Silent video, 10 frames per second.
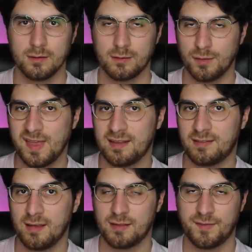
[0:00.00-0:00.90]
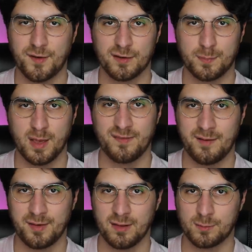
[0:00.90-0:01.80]
So this is the first bit of
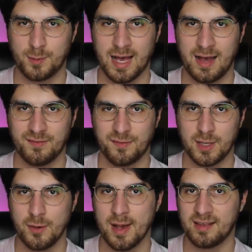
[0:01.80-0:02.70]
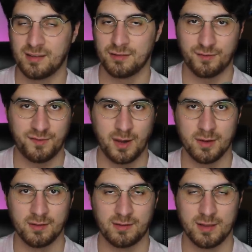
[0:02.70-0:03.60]
evidence we have for US
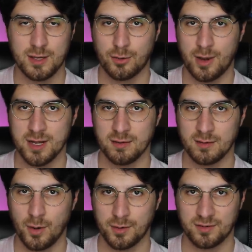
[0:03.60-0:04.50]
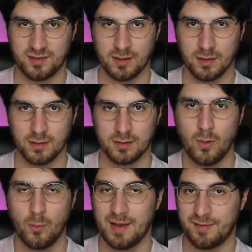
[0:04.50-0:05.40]
interference in Ukrainian democracy.
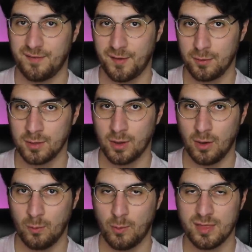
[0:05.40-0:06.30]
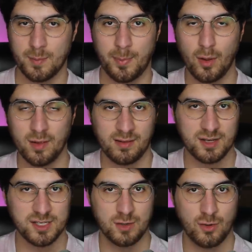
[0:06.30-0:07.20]
We have a phone call where the
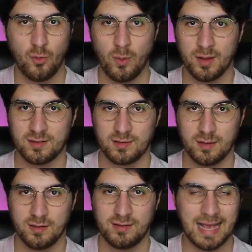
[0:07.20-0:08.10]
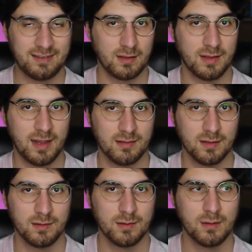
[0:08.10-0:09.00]
politician who was
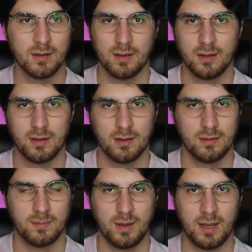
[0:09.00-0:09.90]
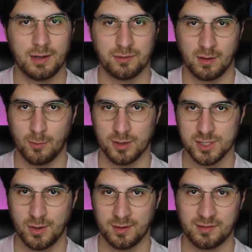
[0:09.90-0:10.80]
designated, interesting word
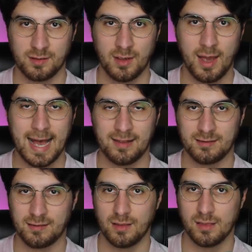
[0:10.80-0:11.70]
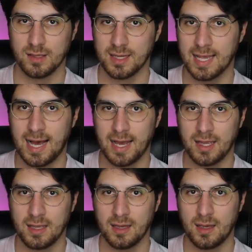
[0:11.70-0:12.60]
choice, as the
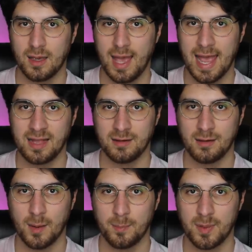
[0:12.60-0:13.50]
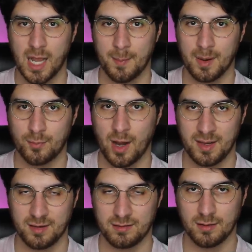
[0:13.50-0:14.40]
guy ended up becoming prime
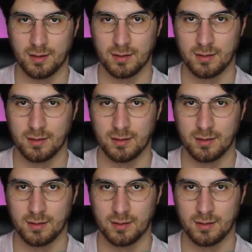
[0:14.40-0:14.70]
minister.